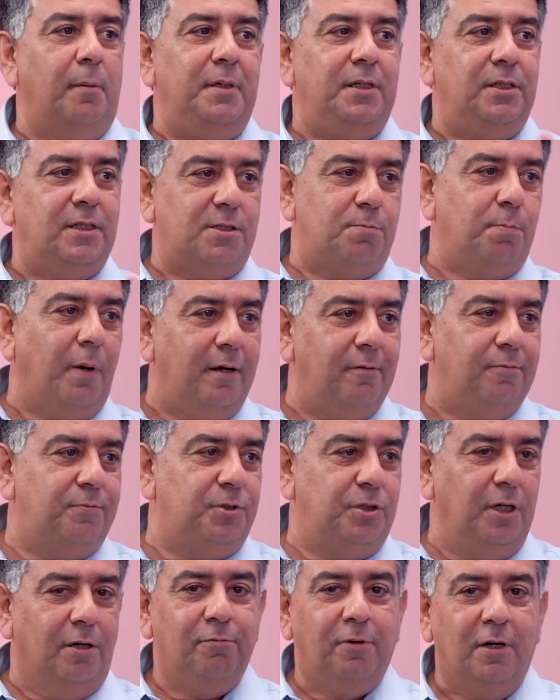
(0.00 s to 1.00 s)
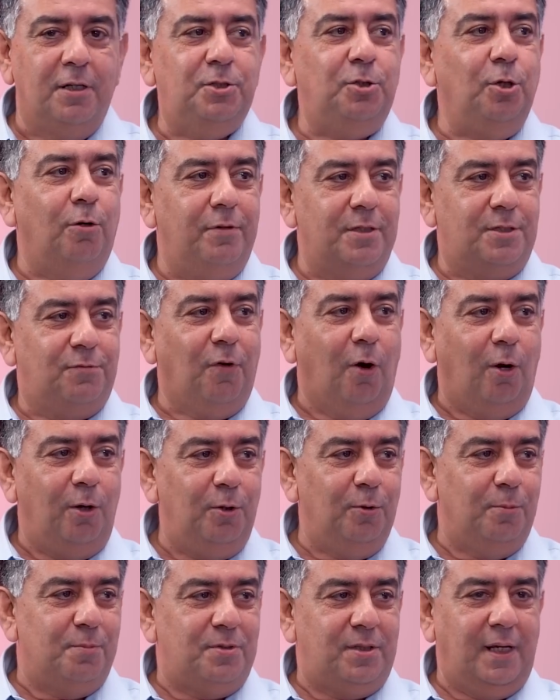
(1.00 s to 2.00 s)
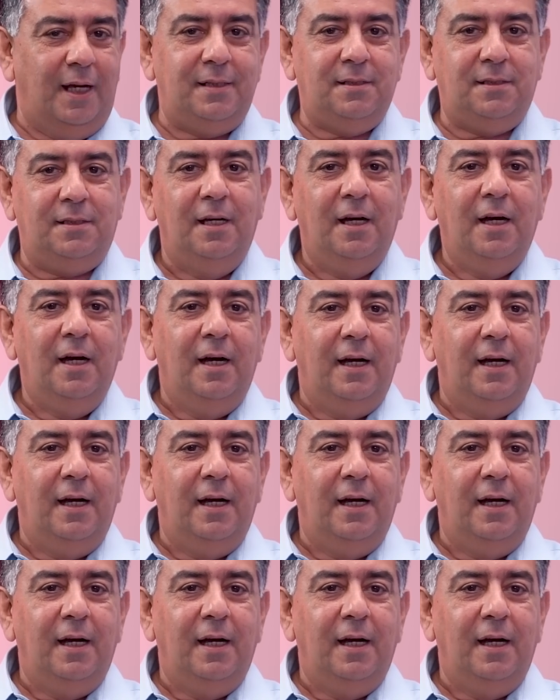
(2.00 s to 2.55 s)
just by sheer virtue of its volumes, has